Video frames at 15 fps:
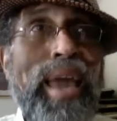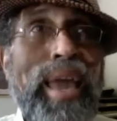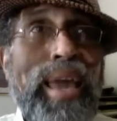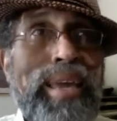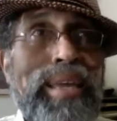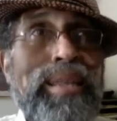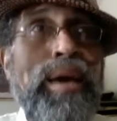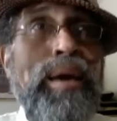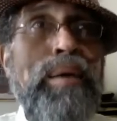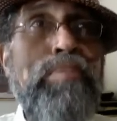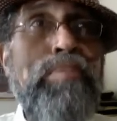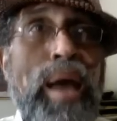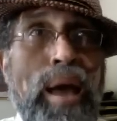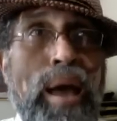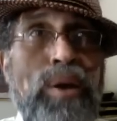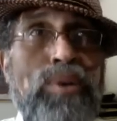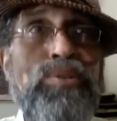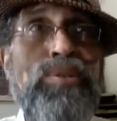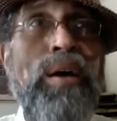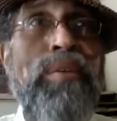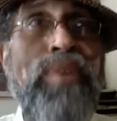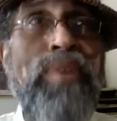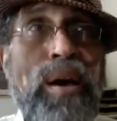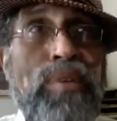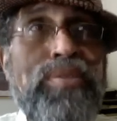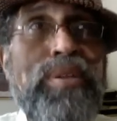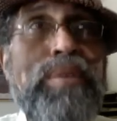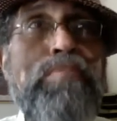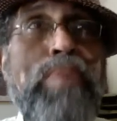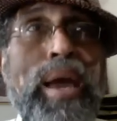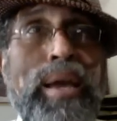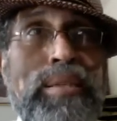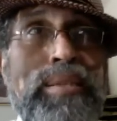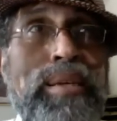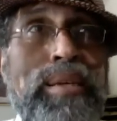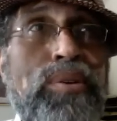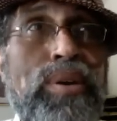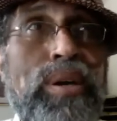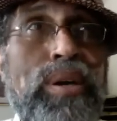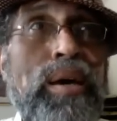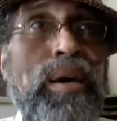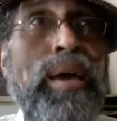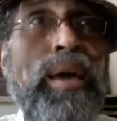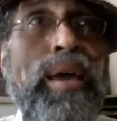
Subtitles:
8 pounds of healthy bacteria